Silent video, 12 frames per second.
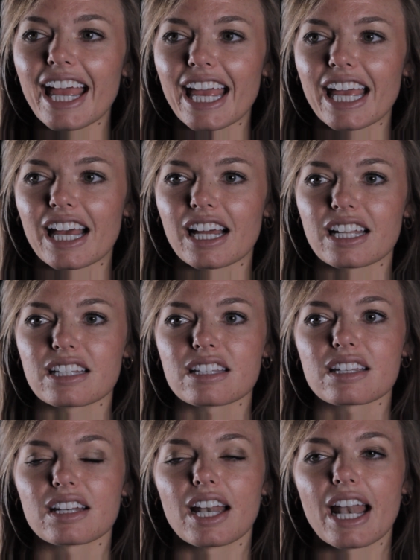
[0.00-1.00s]

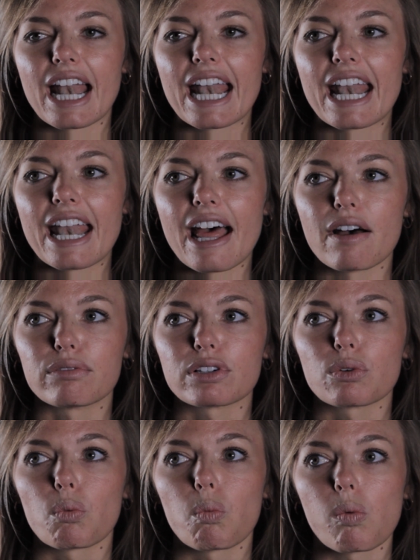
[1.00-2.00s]
and
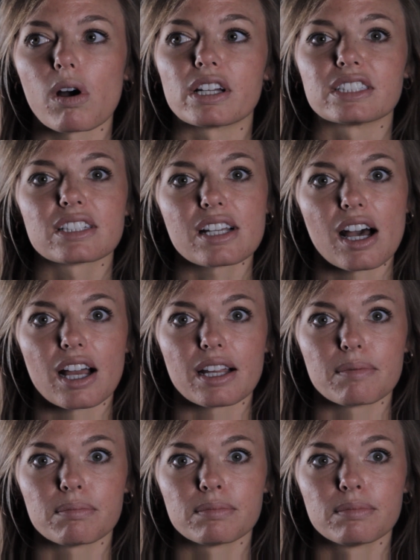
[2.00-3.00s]
never one
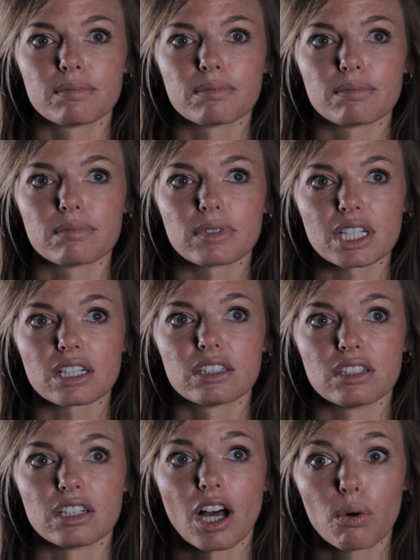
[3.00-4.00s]
time like
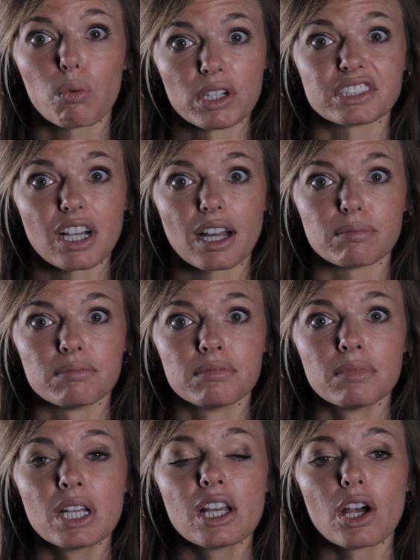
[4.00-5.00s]
not one time
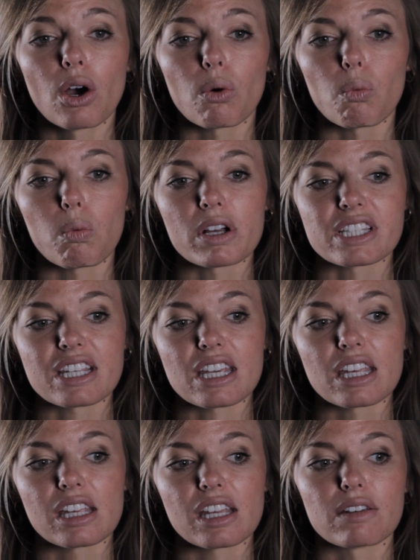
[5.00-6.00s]
was
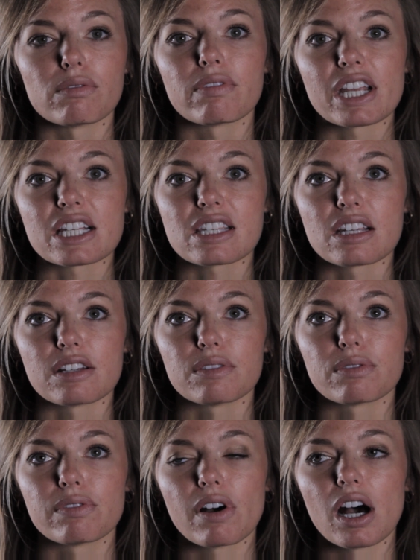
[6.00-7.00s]
he
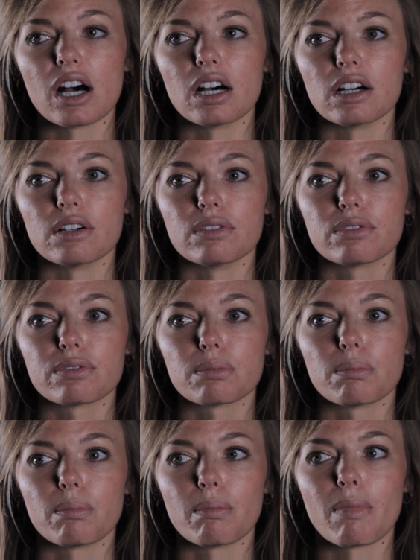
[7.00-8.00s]
invasive of
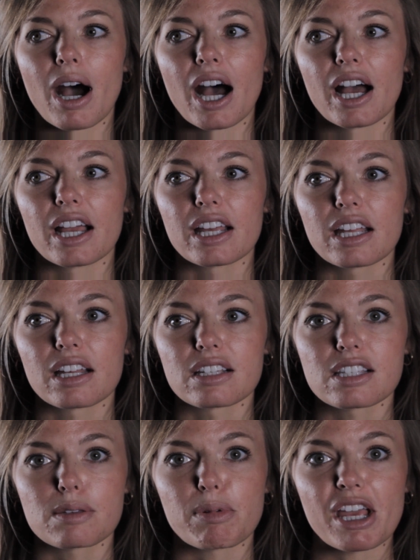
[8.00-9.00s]
my
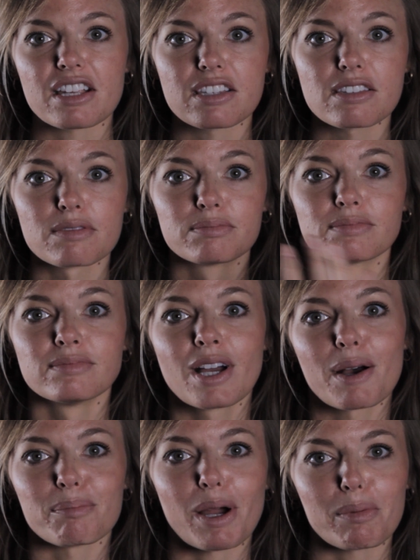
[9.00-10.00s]
space,
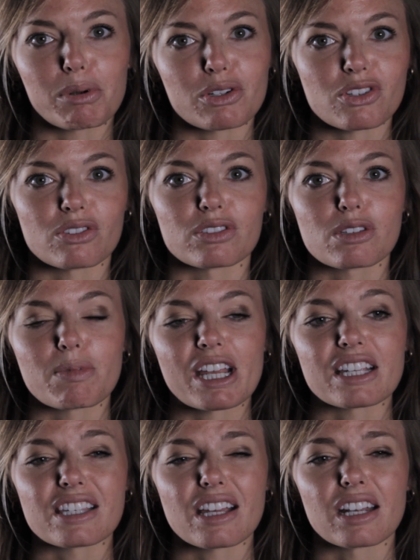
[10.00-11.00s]
my personal
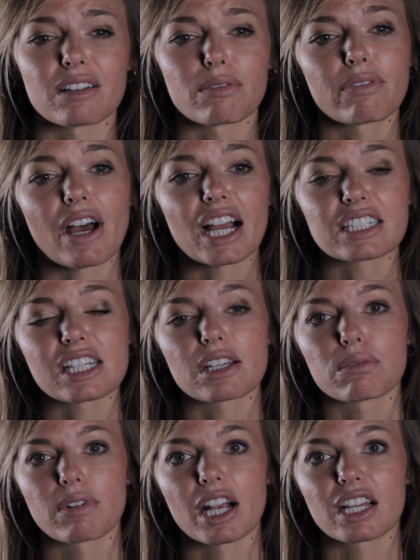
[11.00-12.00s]
space? And in fact,
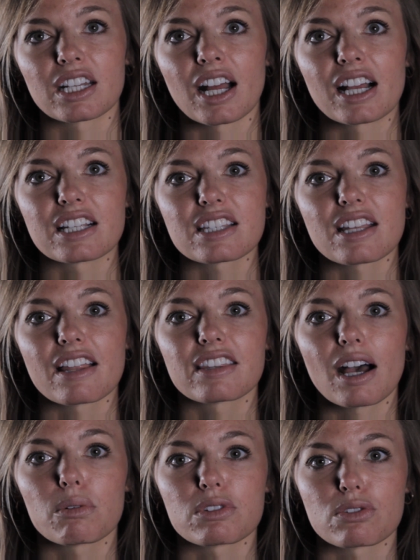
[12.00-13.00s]
he recognized that
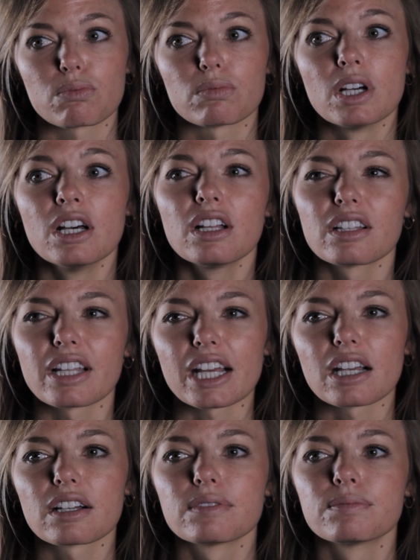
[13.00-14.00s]
that was
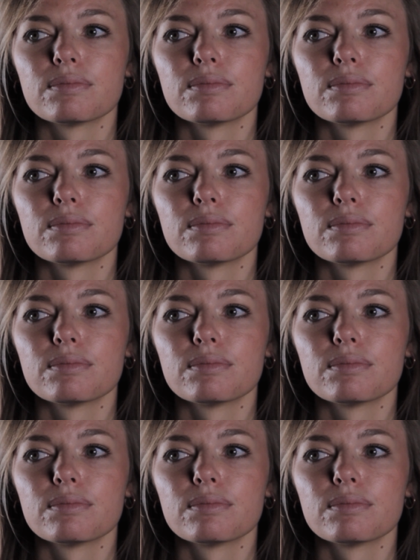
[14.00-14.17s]
like,